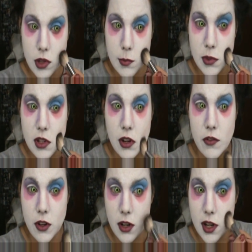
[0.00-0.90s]
comes
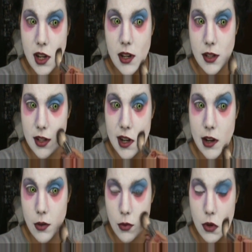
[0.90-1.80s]
over and
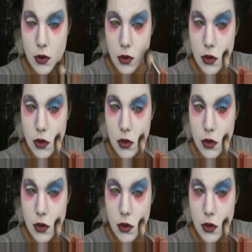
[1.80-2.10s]
down.